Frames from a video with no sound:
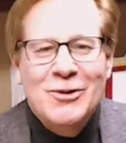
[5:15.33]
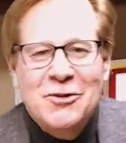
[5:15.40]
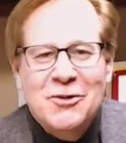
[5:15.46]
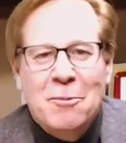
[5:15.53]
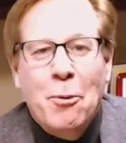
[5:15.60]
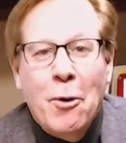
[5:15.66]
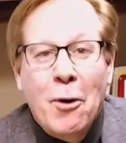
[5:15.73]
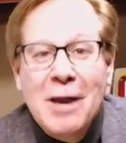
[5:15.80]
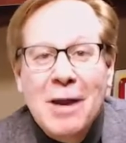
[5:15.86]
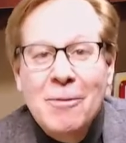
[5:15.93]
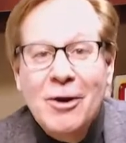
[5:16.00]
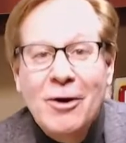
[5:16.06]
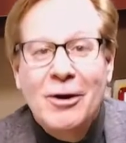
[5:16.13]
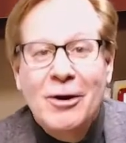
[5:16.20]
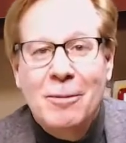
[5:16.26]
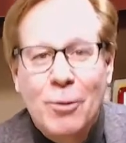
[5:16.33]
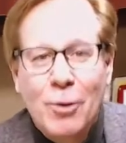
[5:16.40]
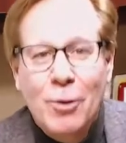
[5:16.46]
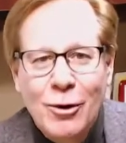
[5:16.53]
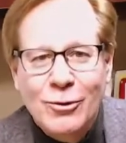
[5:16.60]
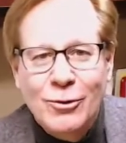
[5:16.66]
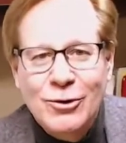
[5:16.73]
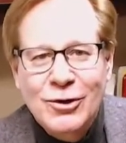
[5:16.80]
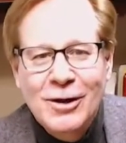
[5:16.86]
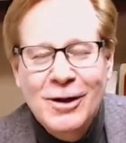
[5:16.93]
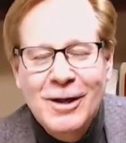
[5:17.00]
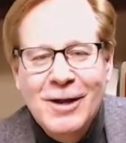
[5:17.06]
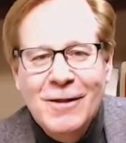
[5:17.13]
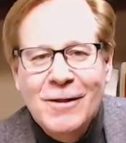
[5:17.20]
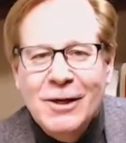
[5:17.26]
which is the primary
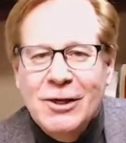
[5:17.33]
approach